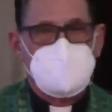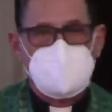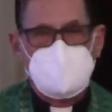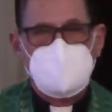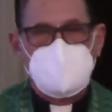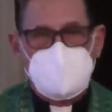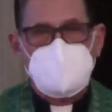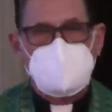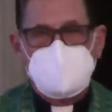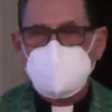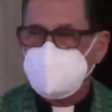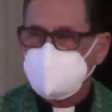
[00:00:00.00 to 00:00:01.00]
doing
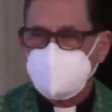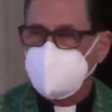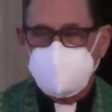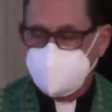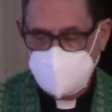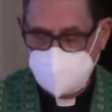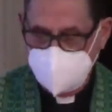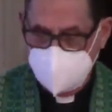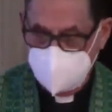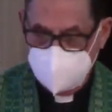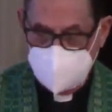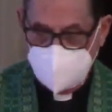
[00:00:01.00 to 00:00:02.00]
this?
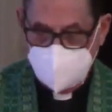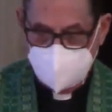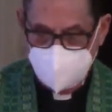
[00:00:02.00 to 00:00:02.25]
I don't get it.